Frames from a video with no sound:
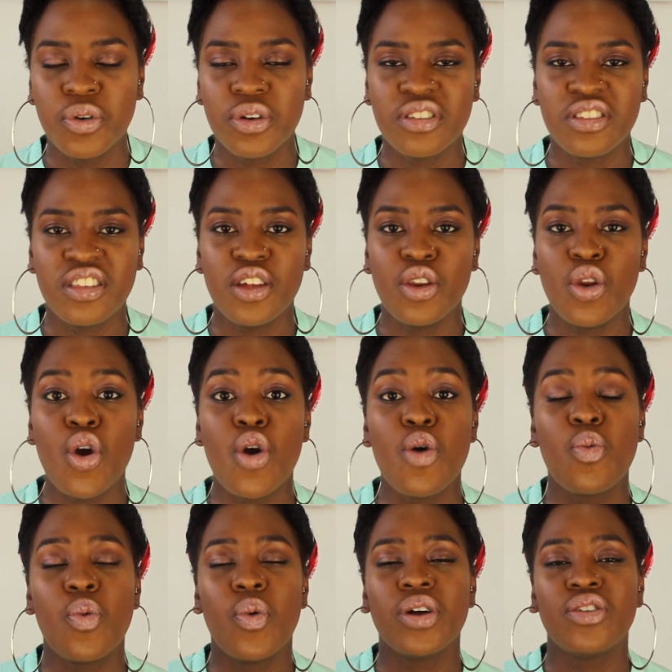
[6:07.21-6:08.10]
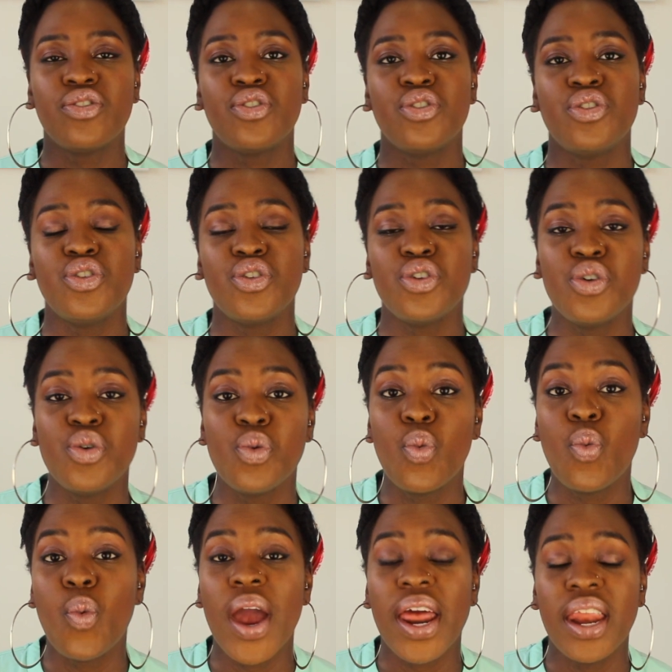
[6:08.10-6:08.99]
because they know what to do
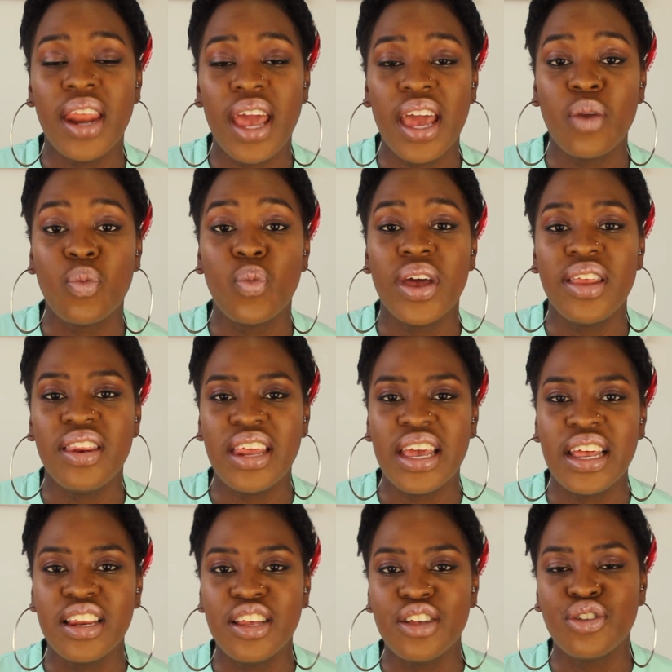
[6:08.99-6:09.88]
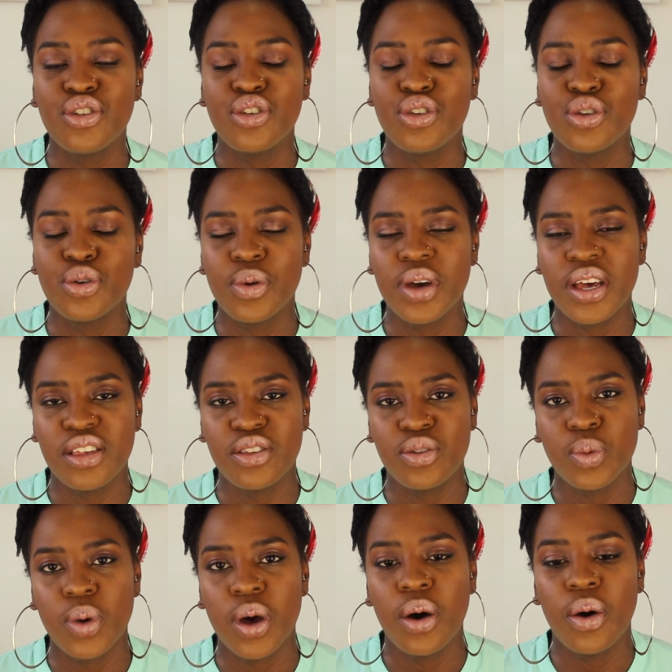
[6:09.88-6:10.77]
when they need to do it
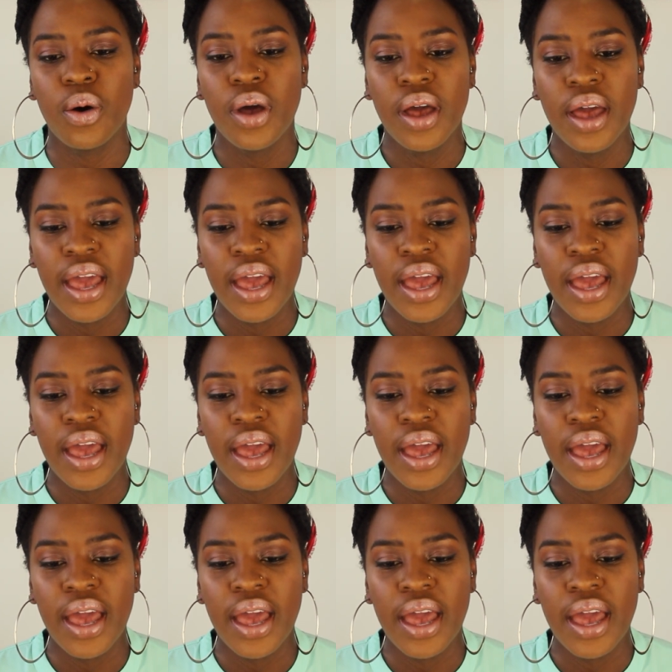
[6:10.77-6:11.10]
as well,